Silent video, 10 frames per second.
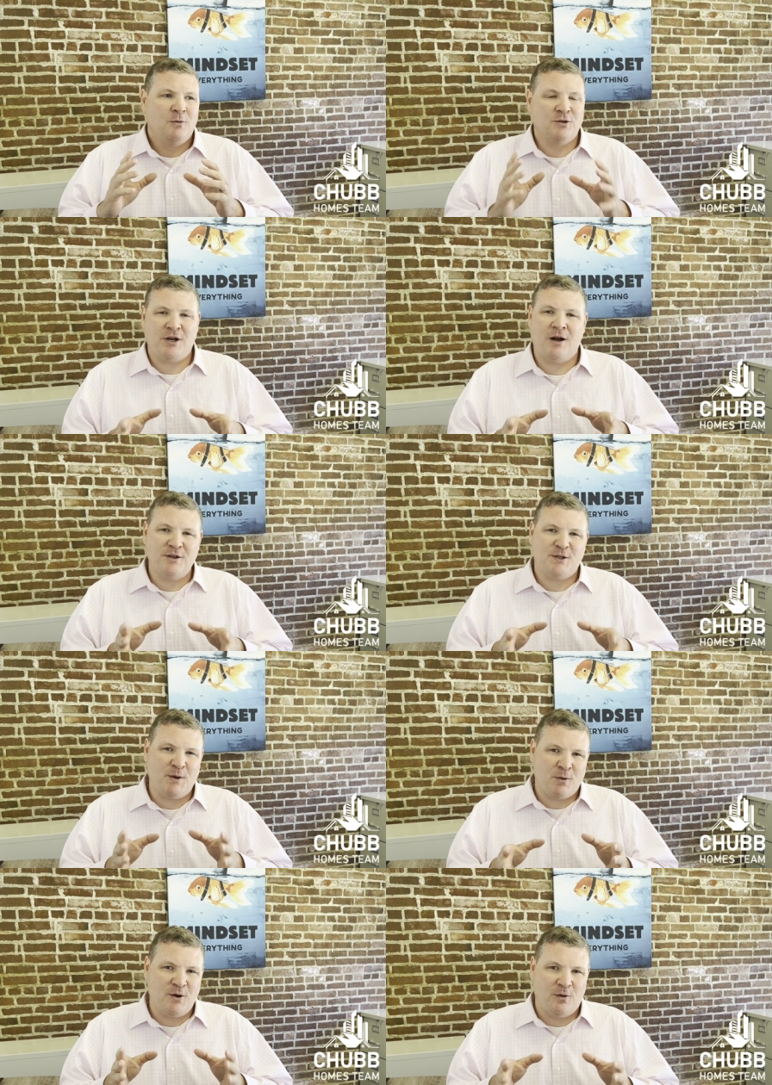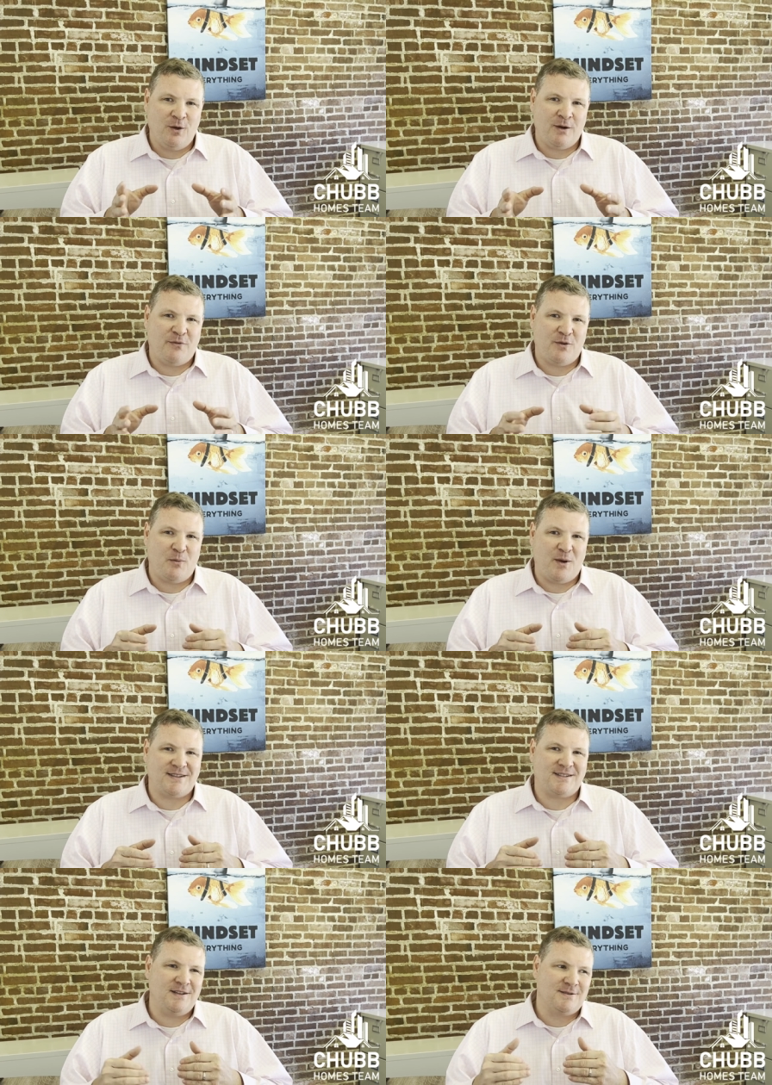Well, generally speaking, when you're looking for the
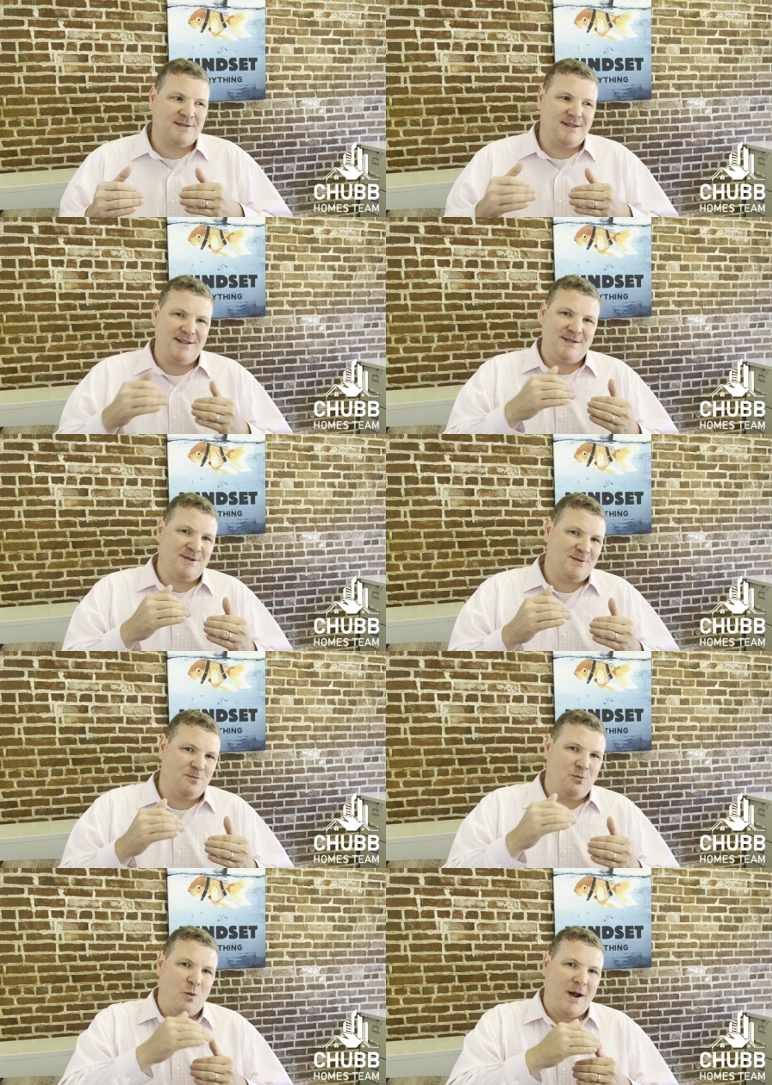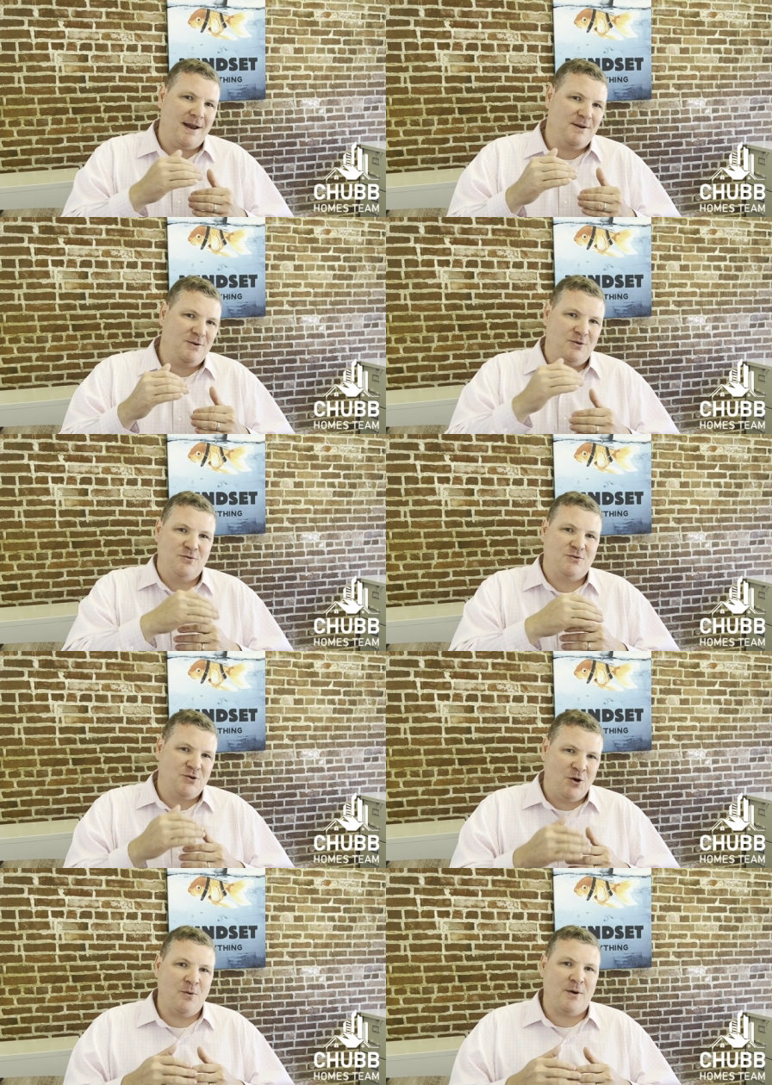best deals, this is when you
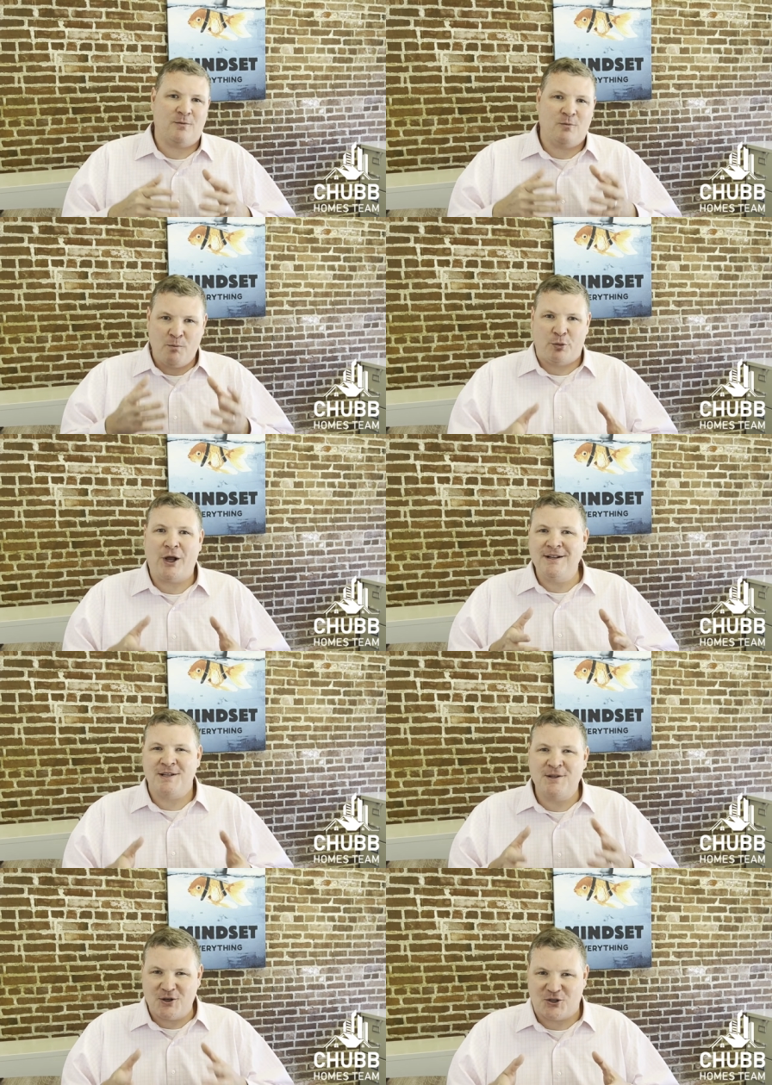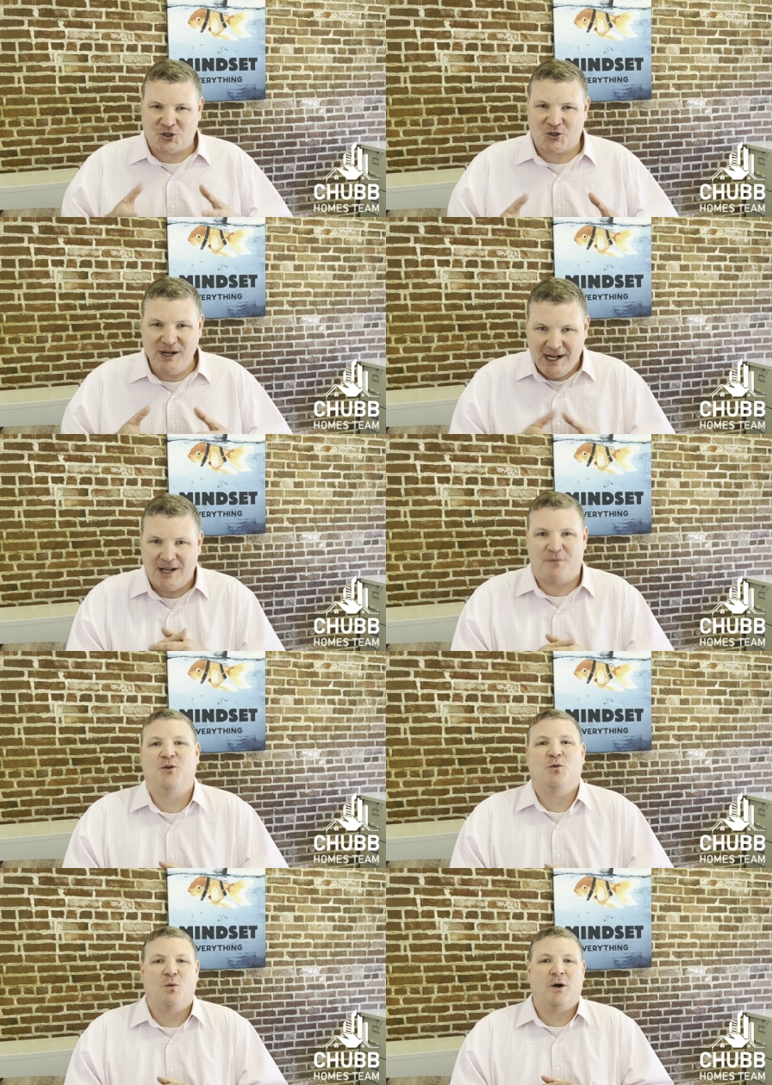do it. When blood's in the street, if
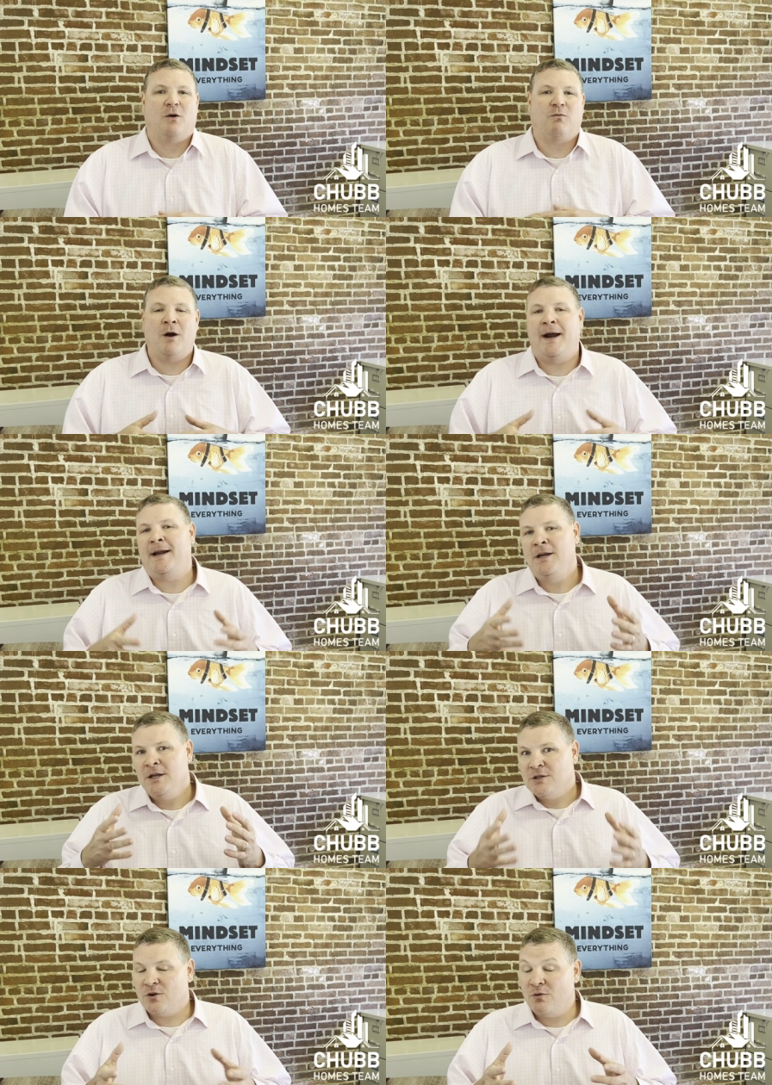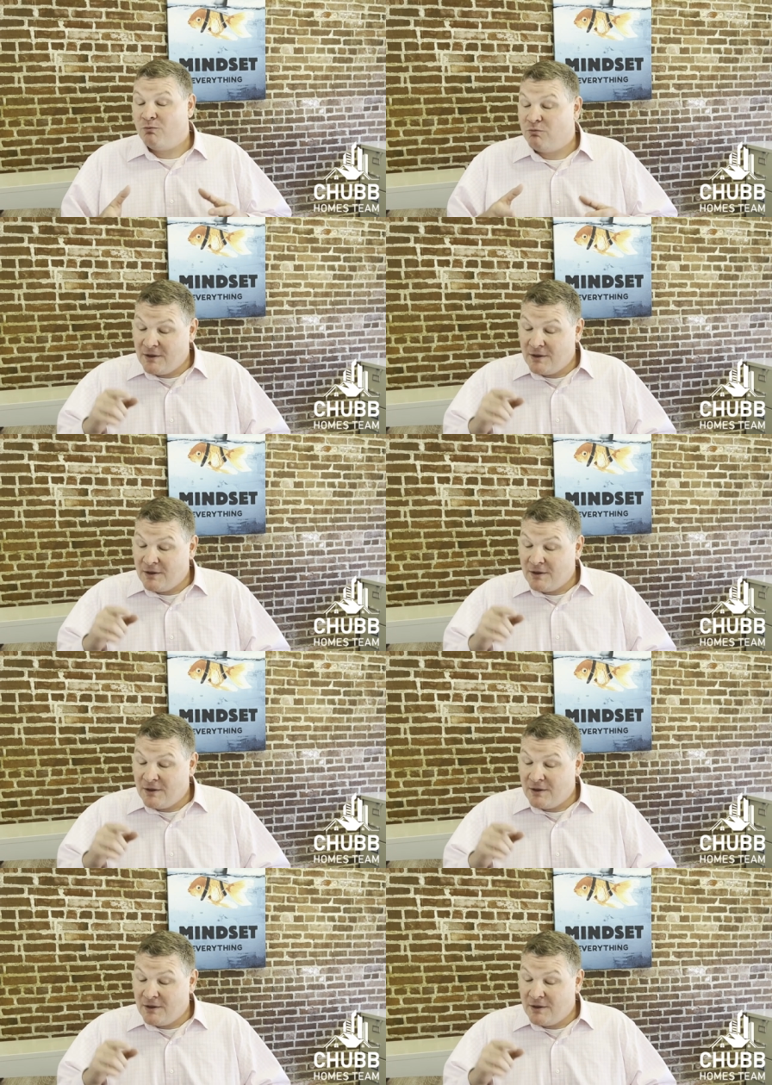you will, right? So